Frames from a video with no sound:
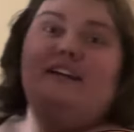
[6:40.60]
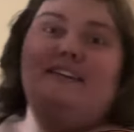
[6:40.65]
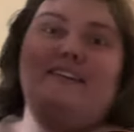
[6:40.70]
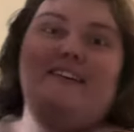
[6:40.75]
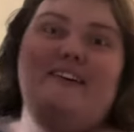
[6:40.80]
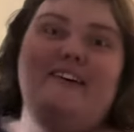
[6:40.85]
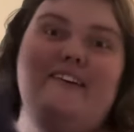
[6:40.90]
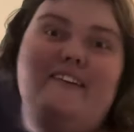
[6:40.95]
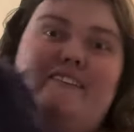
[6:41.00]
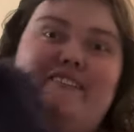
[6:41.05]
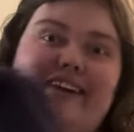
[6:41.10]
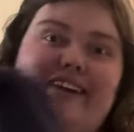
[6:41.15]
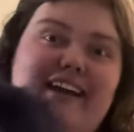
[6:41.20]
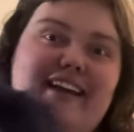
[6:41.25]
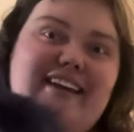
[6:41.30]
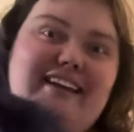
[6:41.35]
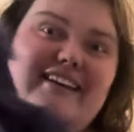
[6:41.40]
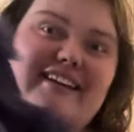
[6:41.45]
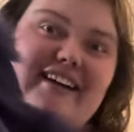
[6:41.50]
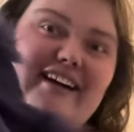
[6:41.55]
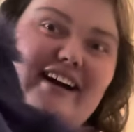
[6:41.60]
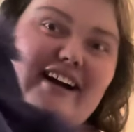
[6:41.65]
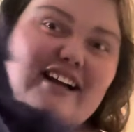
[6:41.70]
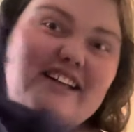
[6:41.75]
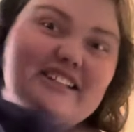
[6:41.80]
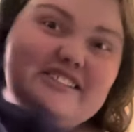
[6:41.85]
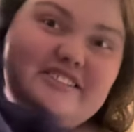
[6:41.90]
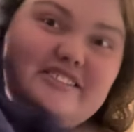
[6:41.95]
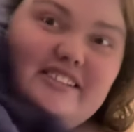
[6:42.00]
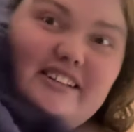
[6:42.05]
Oh my
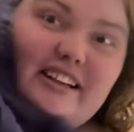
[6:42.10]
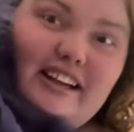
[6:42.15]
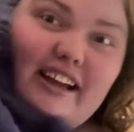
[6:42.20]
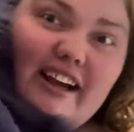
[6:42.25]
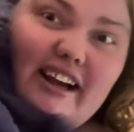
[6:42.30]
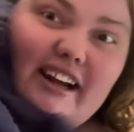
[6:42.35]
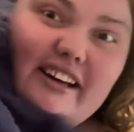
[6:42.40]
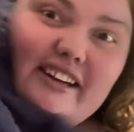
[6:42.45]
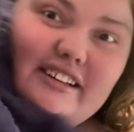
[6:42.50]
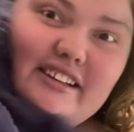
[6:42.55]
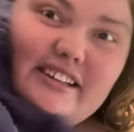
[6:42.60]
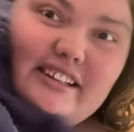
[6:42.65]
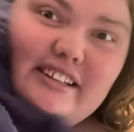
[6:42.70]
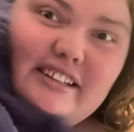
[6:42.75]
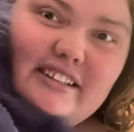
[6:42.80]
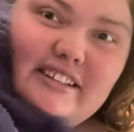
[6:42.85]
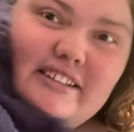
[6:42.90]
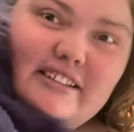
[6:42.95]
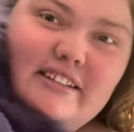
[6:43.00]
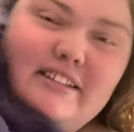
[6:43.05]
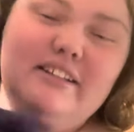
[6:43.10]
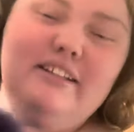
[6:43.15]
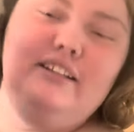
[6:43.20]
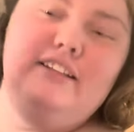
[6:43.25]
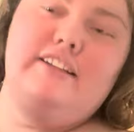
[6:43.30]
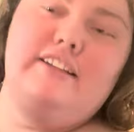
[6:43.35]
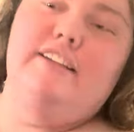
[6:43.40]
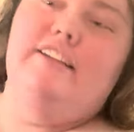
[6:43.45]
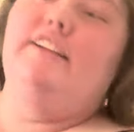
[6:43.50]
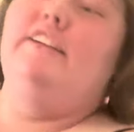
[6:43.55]
gosh, look at her.
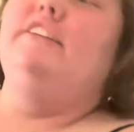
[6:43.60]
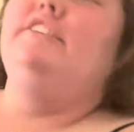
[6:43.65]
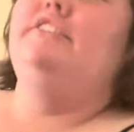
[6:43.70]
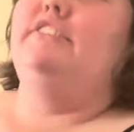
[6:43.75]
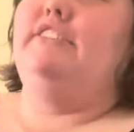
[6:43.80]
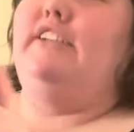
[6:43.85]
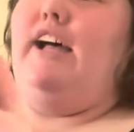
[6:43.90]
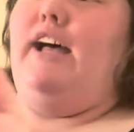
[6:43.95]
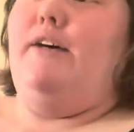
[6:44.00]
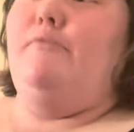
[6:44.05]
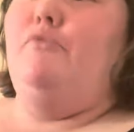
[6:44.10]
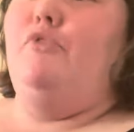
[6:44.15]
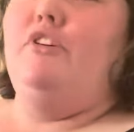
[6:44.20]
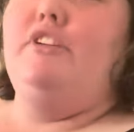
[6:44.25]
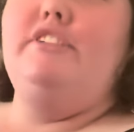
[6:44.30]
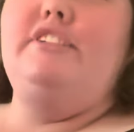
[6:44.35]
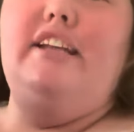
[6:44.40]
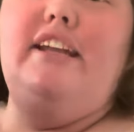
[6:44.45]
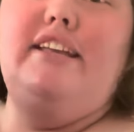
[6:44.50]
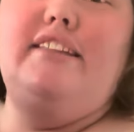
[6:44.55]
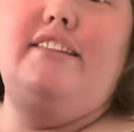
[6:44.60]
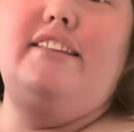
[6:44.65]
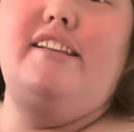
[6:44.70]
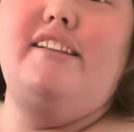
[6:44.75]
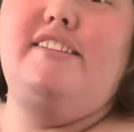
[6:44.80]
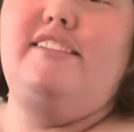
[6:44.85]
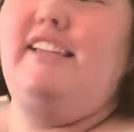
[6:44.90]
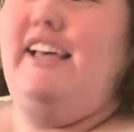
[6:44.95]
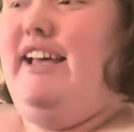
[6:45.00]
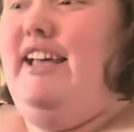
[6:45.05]
She's got more teeth
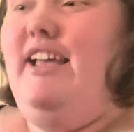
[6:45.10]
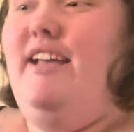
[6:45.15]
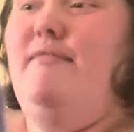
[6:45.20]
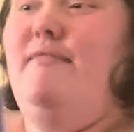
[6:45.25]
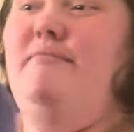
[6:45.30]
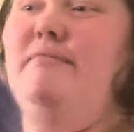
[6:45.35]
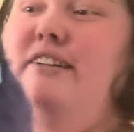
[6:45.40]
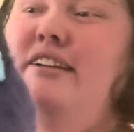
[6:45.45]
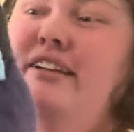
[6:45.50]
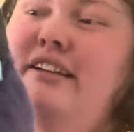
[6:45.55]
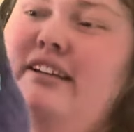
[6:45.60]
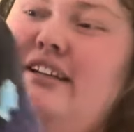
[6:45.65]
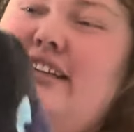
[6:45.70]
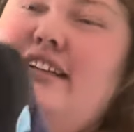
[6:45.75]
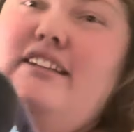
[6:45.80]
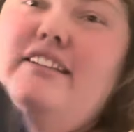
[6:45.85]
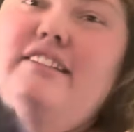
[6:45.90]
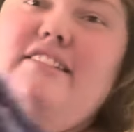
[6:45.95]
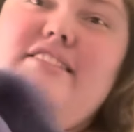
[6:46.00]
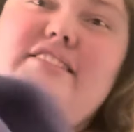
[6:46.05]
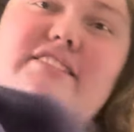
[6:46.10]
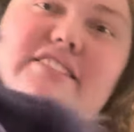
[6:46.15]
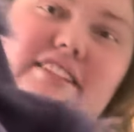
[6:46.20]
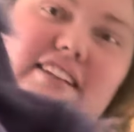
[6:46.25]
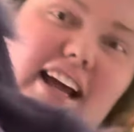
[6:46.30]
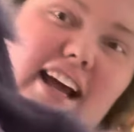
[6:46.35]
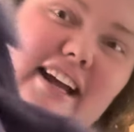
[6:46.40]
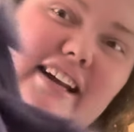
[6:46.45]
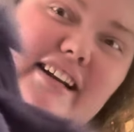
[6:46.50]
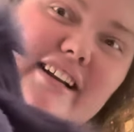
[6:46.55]
this time.
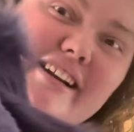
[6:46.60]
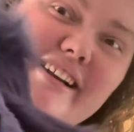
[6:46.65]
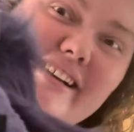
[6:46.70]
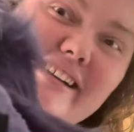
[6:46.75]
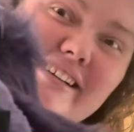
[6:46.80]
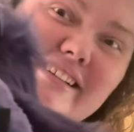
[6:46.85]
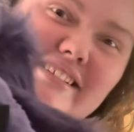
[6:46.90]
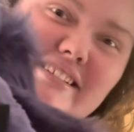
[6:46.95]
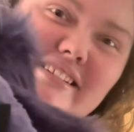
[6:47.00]
Look at her.